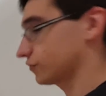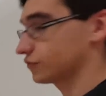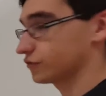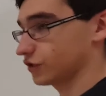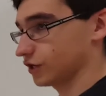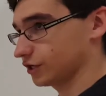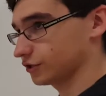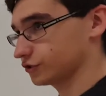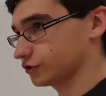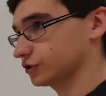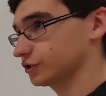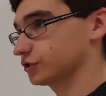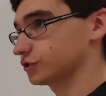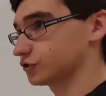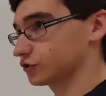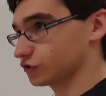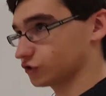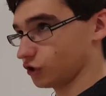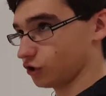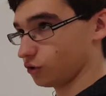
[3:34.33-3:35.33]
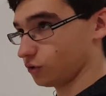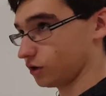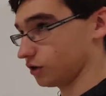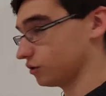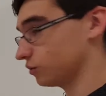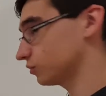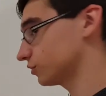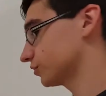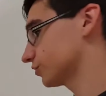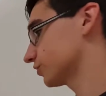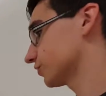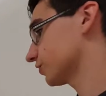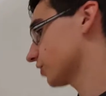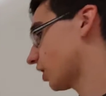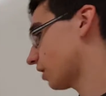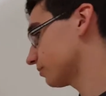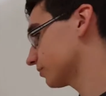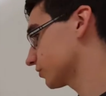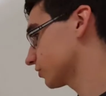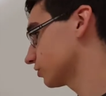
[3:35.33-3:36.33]
tangent is TOA, which is
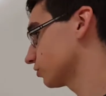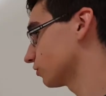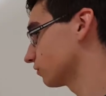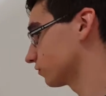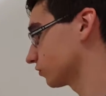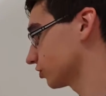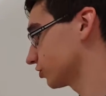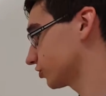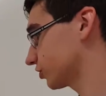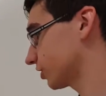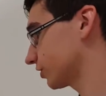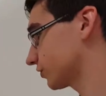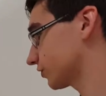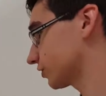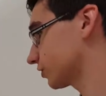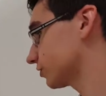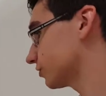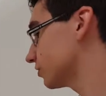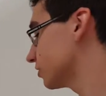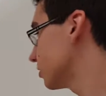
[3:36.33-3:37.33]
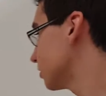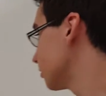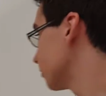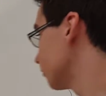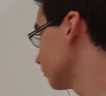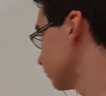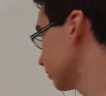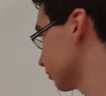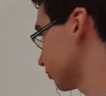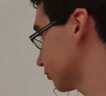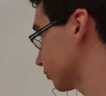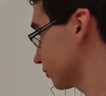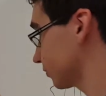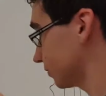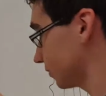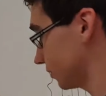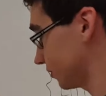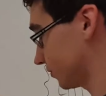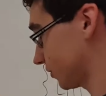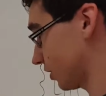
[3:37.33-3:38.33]
opposite over adjacent, which
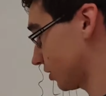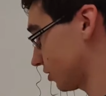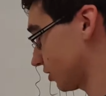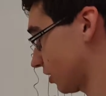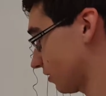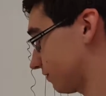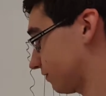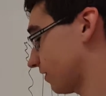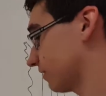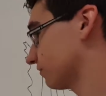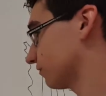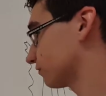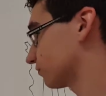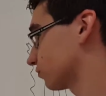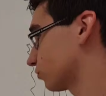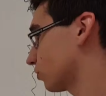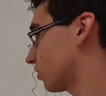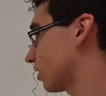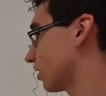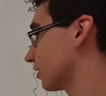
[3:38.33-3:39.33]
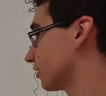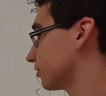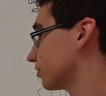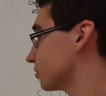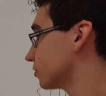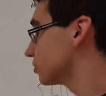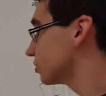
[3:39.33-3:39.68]
is how you got 5 over y.